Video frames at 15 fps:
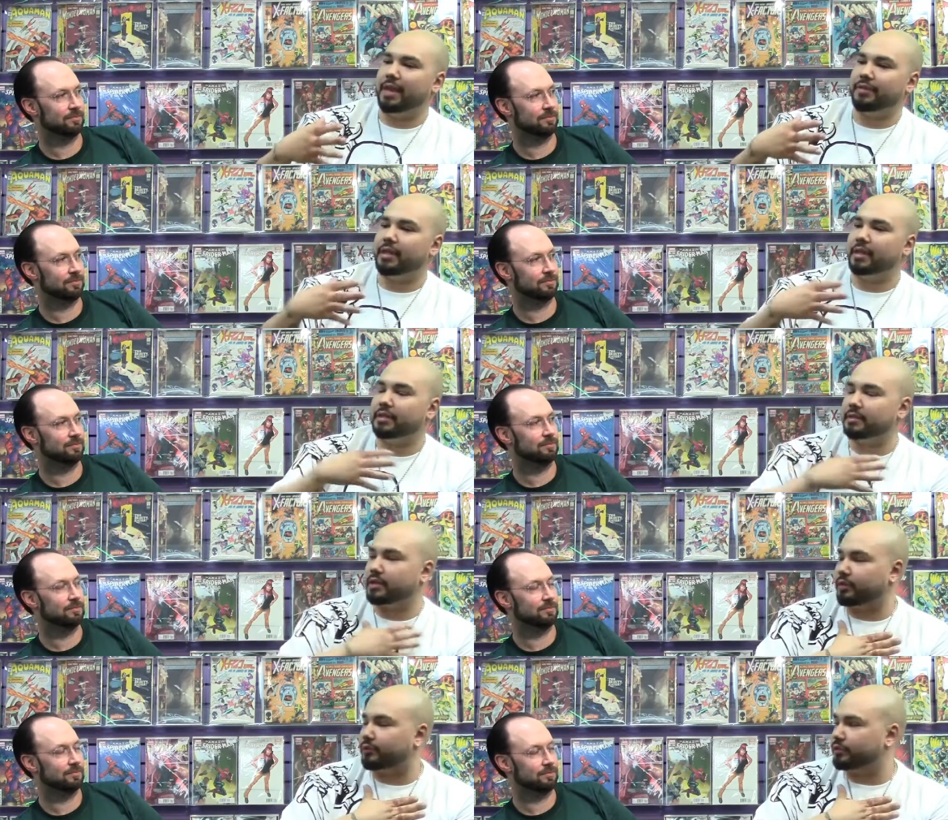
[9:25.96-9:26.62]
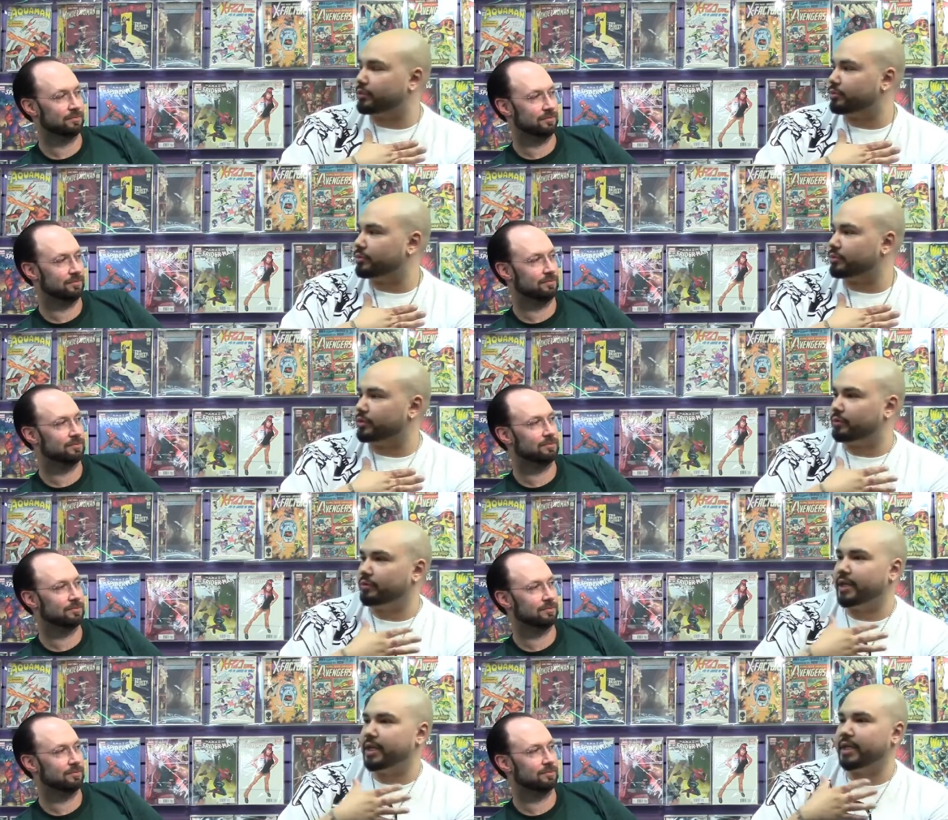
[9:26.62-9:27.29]
Speaker 1: think is comfortable, the
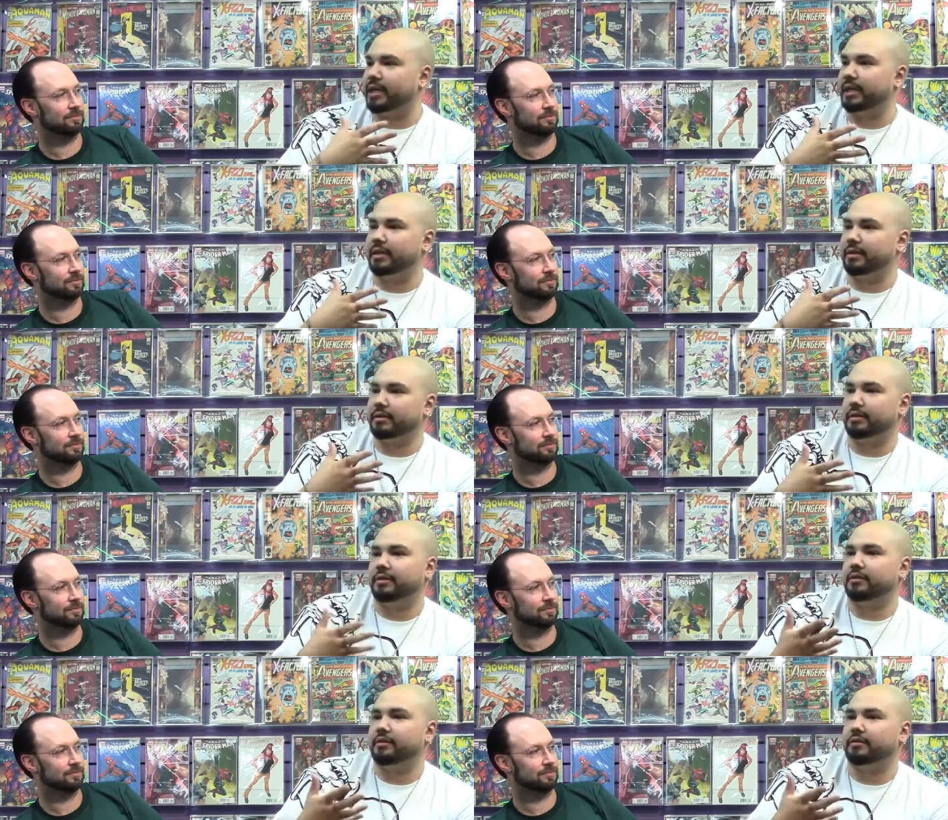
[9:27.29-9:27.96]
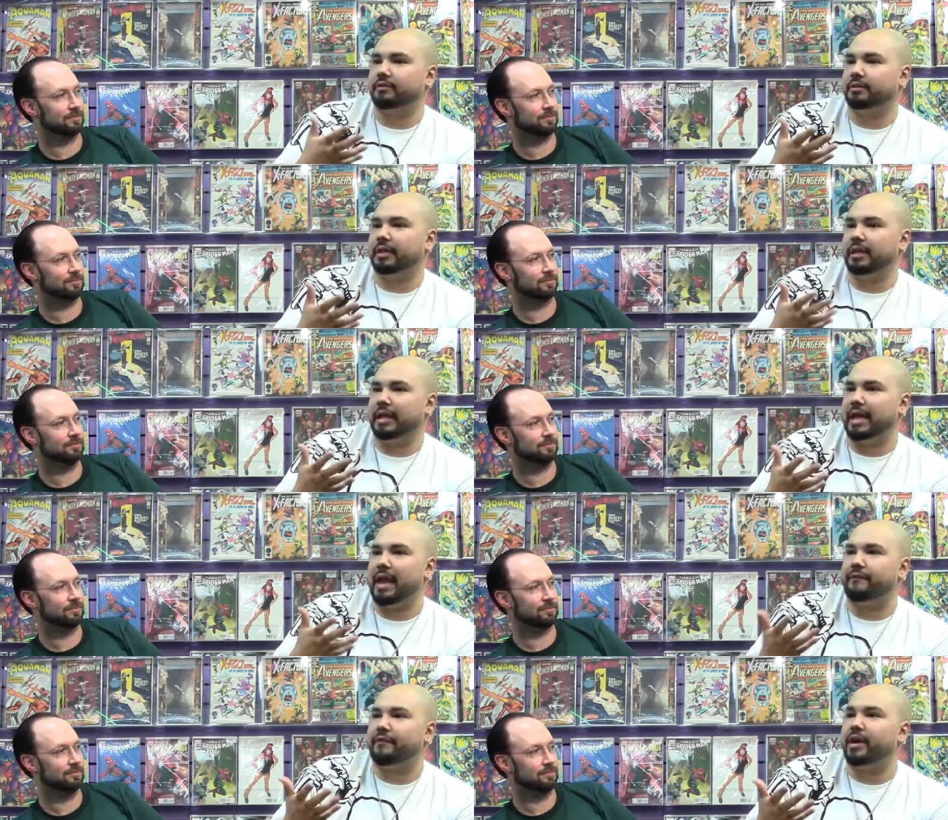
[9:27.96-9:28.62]
way, you know,
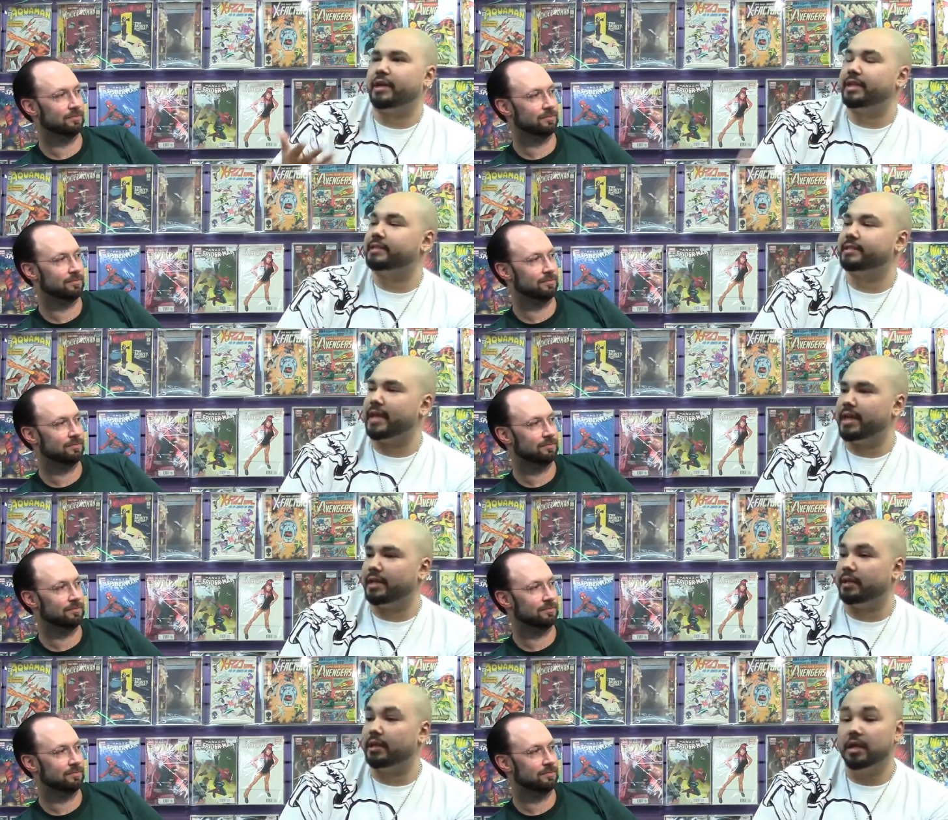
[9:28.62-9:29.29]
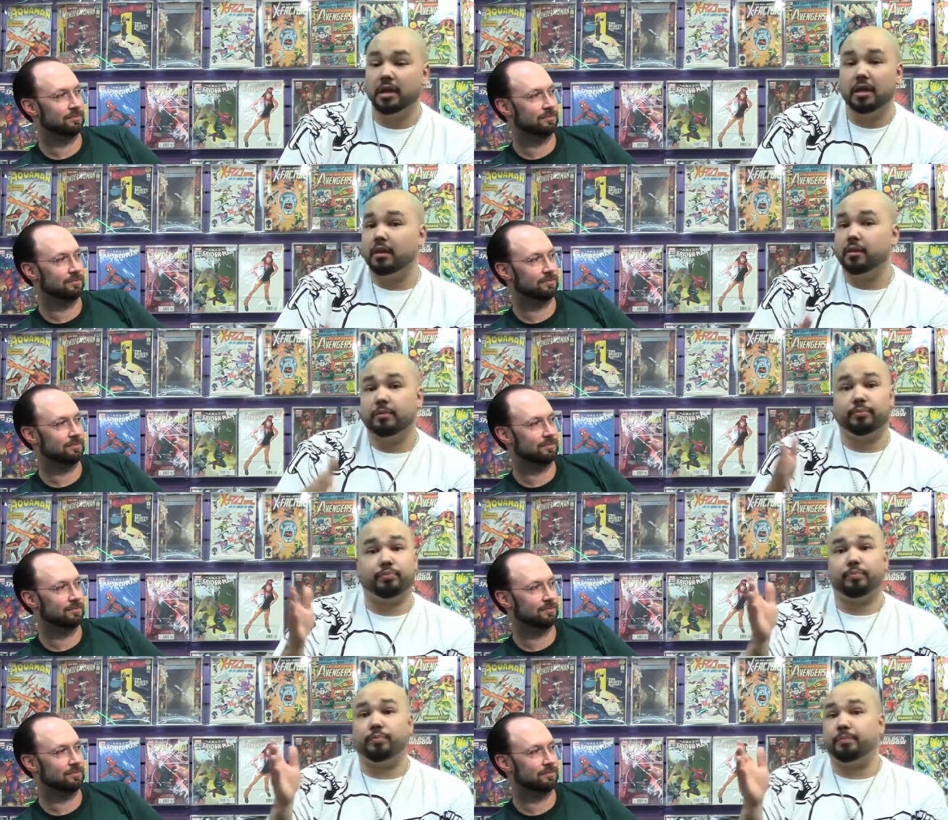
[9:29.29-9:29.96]
I find exciting.
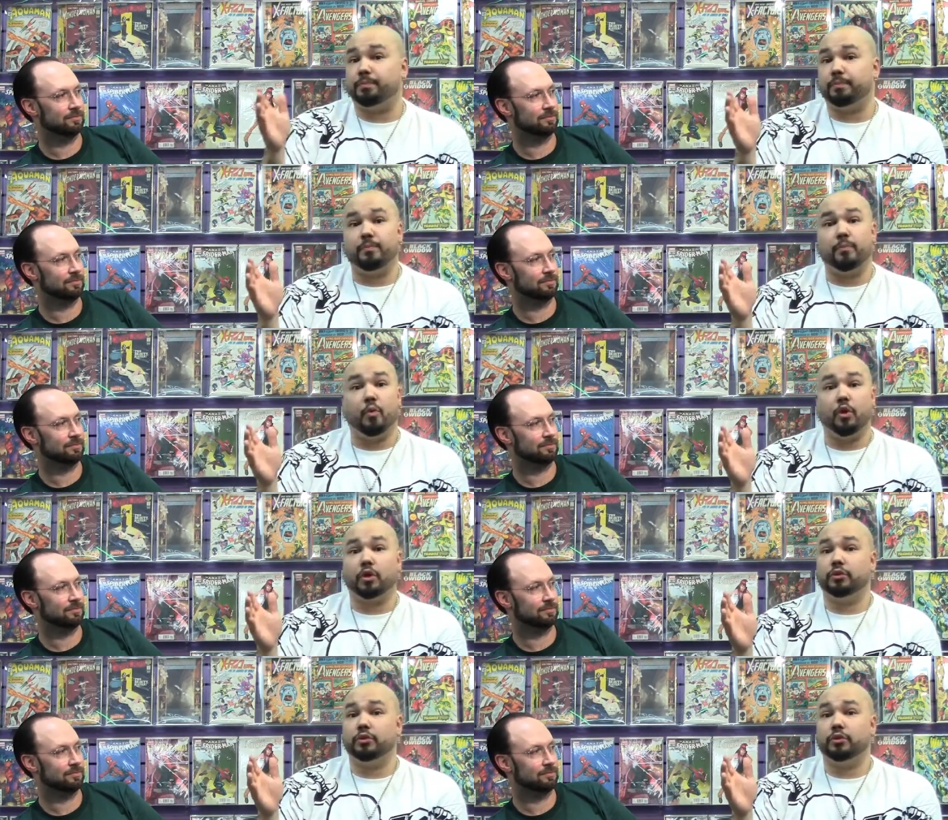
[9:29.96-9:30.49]
More